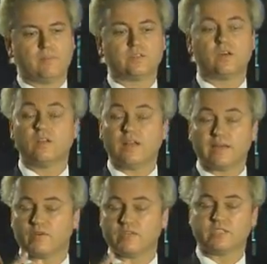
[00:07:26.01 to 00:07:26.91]
But
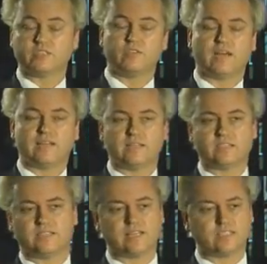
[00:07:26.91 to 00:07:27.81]
unlike, for instance, the
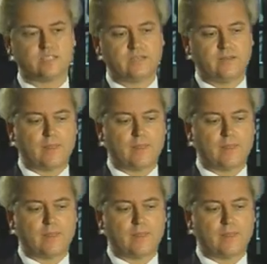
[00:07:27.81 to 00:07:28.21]
United States,